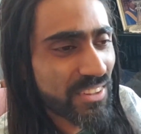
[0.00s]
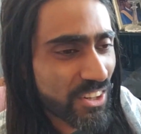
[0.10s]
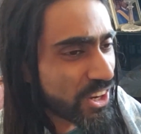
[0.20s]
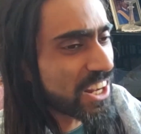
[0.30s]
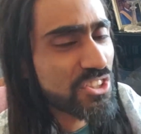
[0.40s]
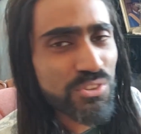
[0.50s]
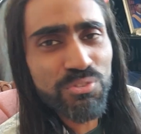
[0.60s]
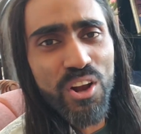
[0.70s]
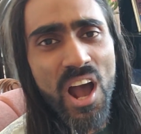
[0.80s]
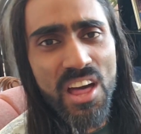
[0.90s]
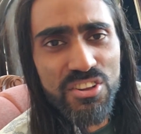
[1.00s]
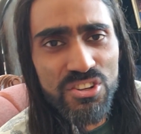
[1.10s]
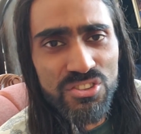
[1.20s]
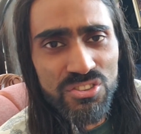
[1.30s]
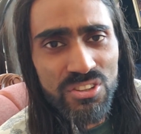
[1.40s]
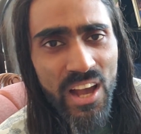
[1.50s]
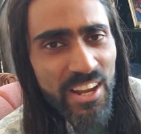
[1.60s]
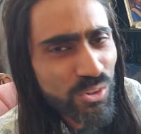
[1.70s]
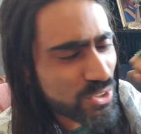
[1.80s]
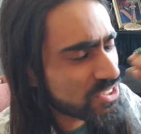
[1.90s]
Not just for others. I
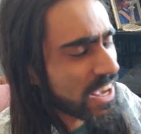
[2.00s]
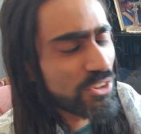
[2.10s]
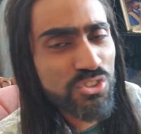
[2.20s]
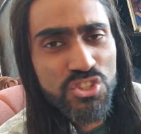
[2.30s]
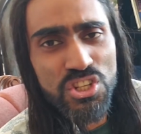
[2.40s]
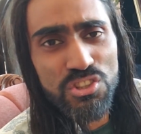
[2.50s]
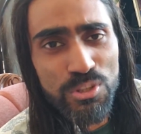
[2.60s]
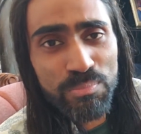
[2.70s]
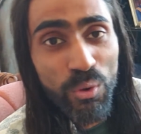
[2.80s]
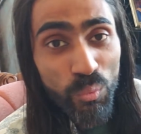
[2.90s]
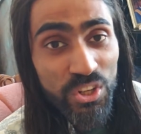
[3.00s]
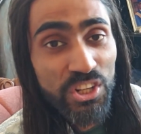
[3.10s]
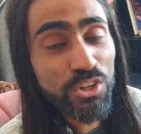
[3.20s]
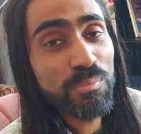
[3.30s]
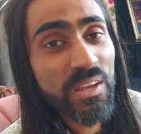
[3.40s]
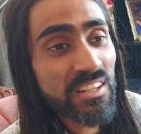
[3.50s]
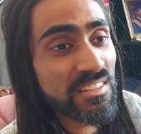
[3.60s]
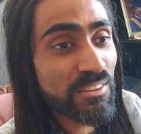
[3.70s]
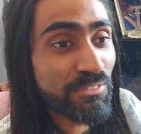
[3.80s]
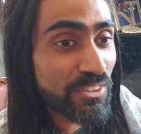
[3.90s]
know it sounds cheesy, but we're here to make a
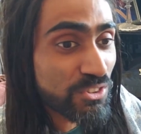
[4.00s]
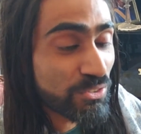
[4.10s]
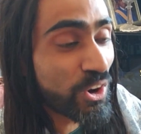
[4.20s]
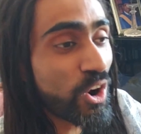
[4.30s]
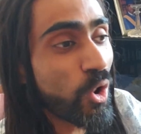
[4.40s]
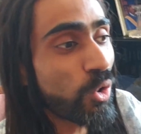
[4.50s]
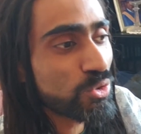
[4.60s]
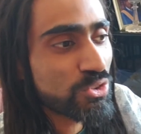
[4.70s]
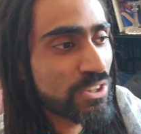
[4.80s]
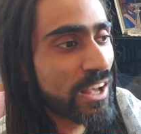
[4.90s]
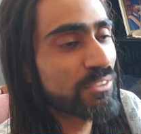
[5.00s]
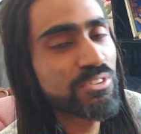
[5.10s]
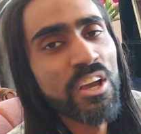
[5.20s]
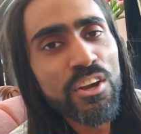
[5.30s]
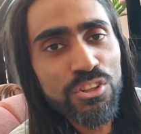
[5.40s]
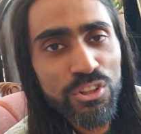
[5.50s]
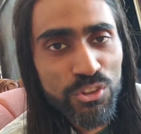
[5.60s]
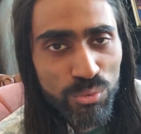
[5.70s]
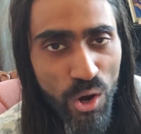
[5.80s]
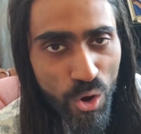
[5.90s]
difference for our own selves, to
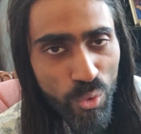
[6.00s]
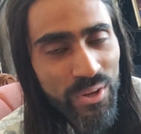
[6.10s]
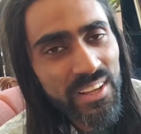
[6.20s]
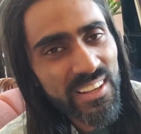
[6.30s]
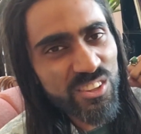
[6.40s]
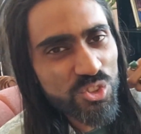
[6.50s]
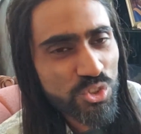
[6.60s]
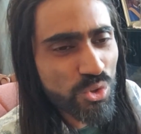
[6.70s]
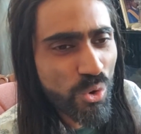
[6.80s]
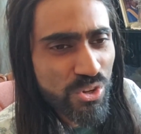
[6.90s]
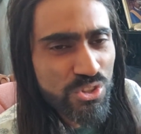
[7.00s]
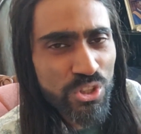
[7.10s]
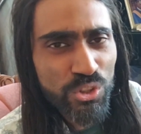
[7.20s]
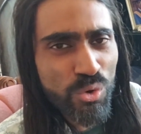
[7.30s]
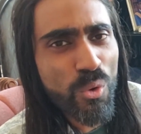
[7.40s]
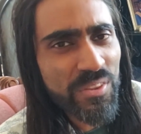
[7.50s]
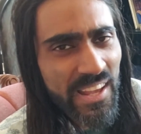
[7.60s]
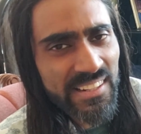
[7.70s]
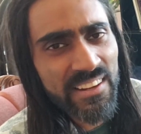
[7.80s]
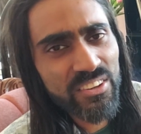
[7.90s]
grow in source, to grow in
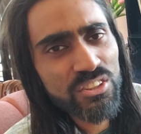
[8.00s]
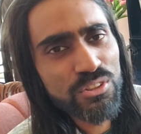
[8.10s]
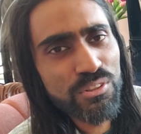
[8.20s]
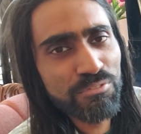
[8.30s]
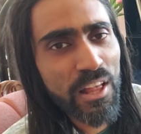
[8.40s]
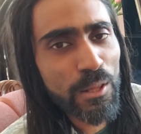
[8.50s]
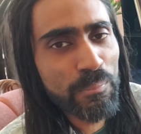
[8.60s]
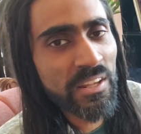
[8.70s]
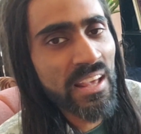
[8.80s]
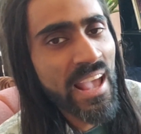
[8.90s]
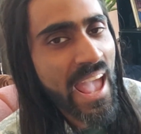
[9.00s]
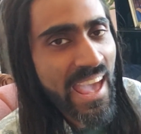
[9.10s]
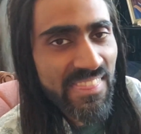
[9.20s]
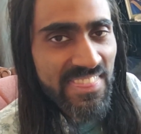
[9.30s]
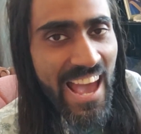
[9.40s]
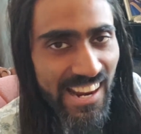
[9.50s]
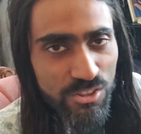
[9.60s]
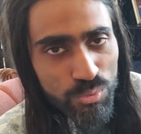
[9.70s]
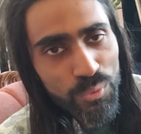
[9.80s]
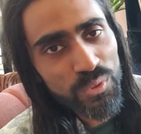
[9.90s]
that character development. And that
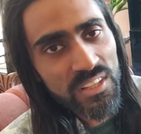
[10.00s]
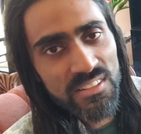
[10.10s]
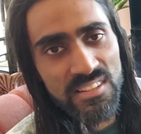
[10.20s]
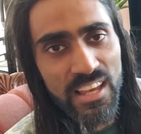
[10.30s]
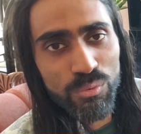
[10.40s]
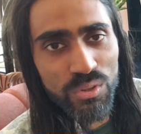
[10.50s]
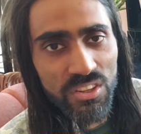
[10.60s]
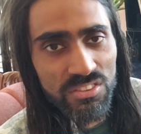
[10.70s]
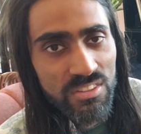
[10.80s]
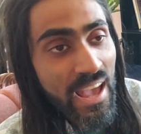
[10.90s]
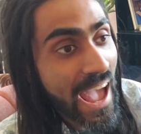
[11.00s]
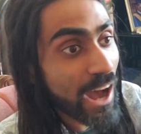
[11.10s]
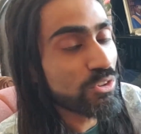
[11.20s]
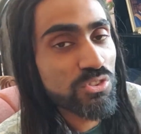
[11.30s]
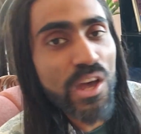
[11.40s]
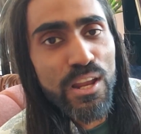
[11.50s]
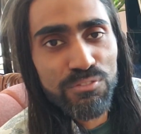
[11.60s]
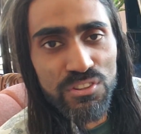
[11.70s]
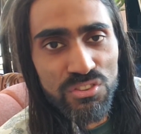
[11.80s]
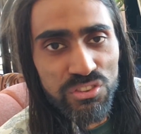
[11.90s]
is what we can take with us outside of
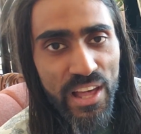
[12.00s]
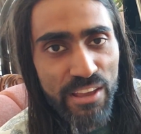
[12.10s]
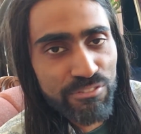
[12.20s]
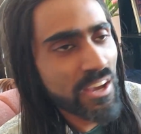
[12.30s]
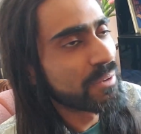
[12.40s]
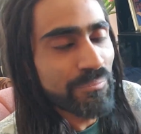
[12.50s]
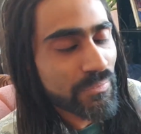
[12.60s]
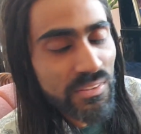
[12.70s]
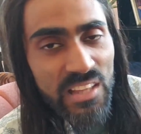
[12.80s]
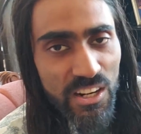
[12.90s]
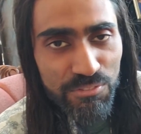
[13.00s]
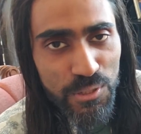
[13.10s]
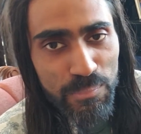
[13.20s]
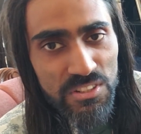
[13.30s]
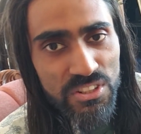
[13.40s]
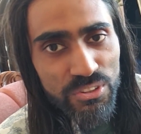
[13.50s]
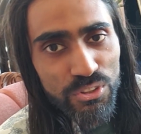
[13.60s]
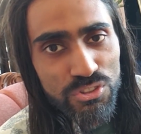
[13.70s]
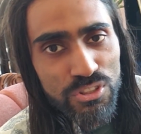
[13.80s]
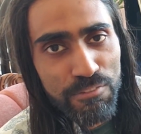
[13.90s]
this life. None the material
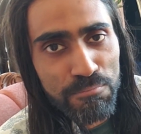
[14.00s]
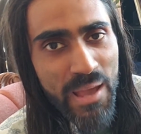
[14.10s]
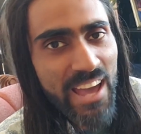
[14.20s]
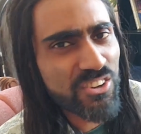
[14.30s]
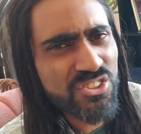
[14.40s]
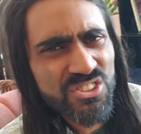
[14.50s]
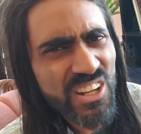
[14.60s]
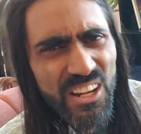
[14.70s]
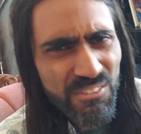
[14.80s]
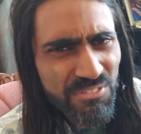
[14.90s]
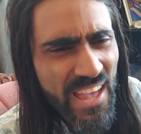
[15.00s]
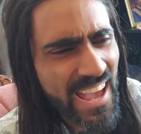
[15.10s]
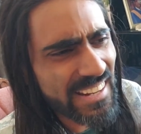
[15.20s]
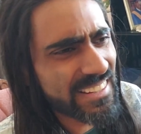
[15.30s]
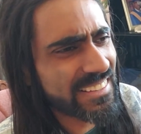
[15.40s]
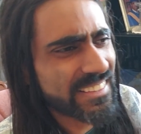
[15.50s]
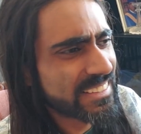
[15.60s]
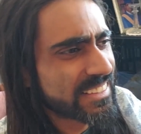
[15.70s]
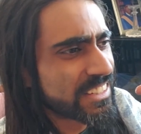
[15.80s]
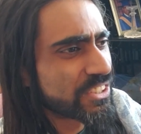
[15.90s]
stuff matters. None of that,
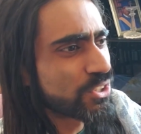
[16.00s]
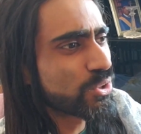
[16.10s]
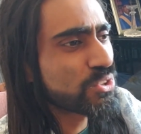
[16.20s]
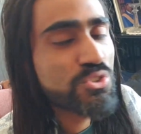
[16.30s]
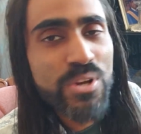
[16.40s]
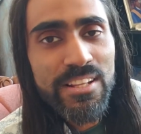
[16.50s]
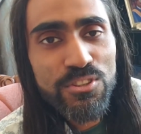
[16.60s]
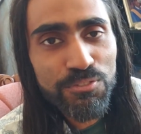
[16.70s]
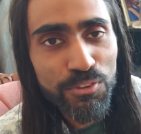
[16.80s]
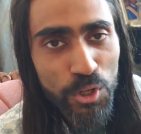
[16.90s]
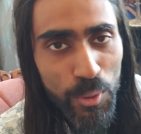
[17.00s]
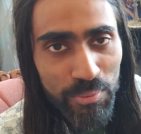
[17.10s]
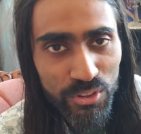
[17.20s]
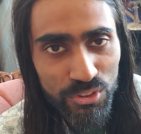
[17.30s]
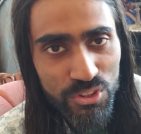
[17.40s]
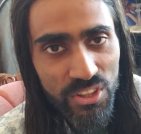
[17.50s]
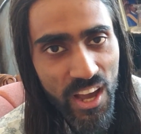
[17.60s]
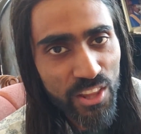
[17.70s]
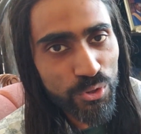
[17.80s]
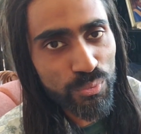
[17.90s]
you know, is transferable to the
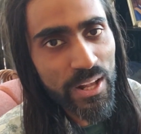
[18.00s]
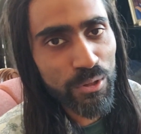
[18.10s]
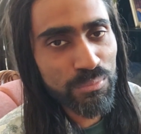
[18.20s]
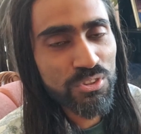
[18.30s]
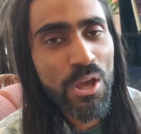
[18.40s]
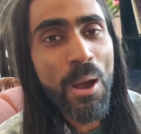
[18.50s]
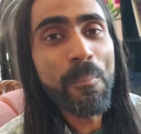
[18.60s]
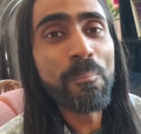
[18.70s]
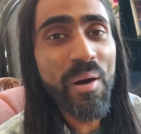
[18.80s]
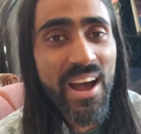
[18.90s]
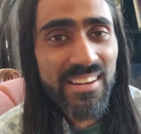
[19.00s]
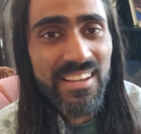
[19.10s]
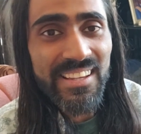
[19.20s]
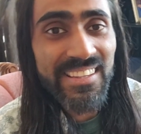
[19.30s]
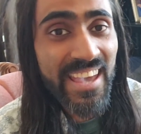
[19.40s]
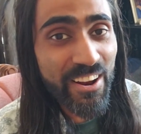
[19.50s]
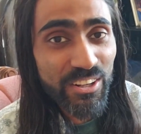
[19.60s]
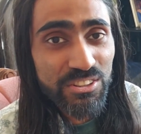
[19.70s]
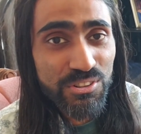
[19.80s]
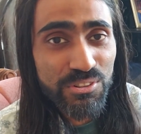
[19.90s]
other realms. But
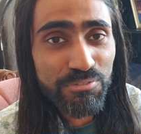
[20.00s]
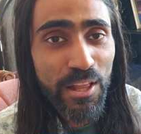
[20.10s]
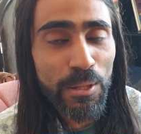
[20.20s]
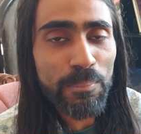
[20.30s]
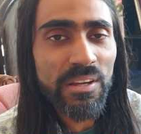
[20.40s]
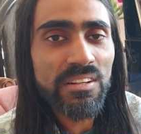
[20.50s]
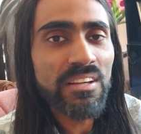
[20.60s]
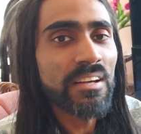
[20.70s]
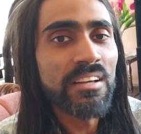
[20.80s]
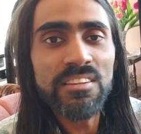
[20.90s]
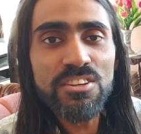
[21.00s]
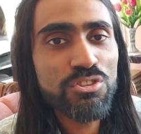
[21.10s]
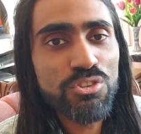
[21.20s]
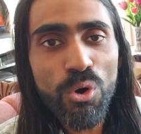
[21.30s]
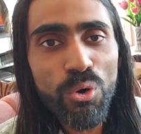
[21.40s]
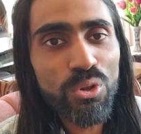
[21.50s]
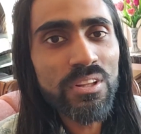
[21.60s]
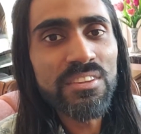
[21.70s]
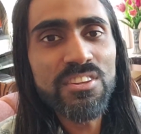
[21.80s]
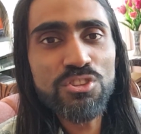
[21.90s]
character development, this soul,
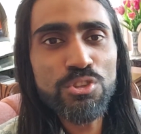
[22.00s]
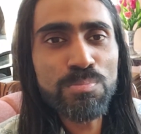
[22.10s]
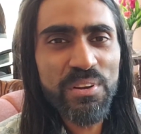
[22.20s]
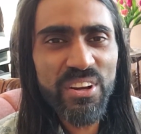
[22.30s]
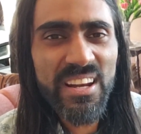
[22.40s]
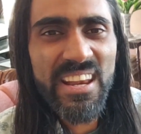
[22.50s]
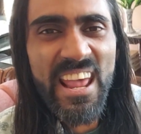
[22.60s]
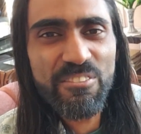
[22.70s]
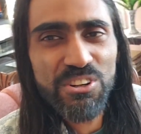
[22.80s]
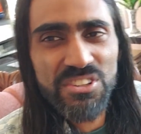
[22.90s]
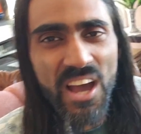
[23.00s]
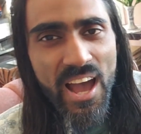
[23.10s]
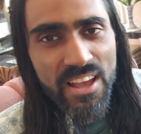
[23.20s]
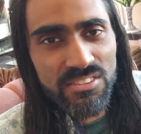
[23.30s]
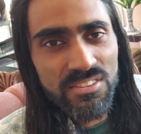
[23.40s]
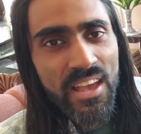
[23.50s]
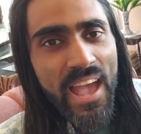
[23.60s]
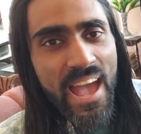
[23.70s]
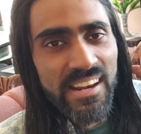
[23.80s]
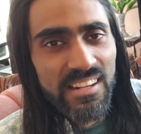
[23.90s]
this spirit never dies.
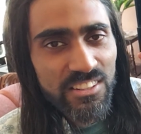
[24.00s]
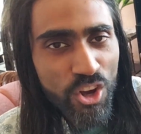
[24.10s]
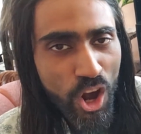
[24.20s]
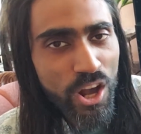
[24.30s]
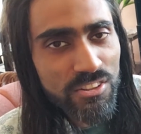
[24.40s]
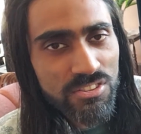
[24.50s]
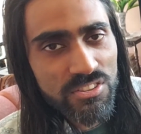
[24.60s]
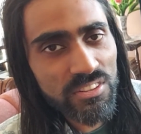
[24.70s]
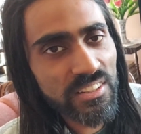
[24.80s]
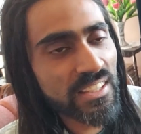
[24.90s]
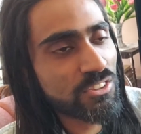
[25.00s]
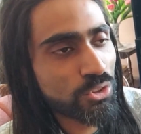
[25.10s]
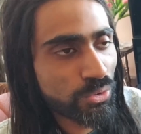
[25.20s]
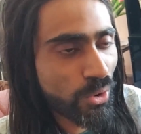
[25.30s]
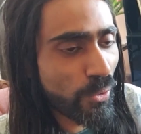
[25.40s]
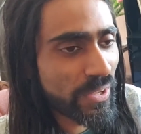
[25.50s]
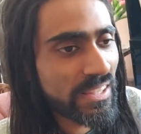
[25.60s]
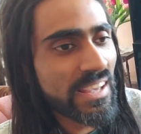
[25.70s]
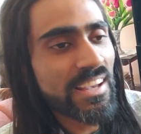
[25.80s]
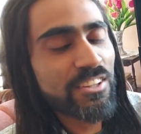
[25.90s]
And it constantly is growing.
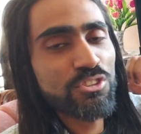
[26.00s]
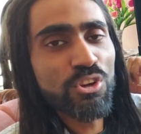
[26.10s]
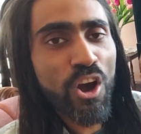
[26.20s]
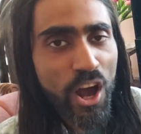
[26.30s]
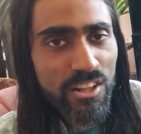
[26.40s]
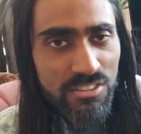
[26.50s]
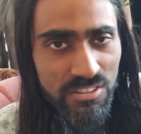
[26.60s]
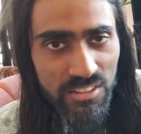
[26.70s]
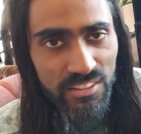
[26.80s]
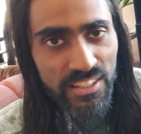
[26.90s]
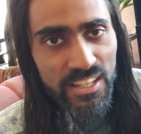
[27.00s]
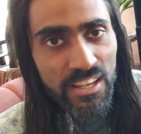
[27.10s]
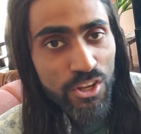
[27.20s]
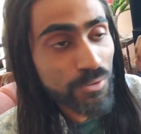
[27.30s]
It's constantly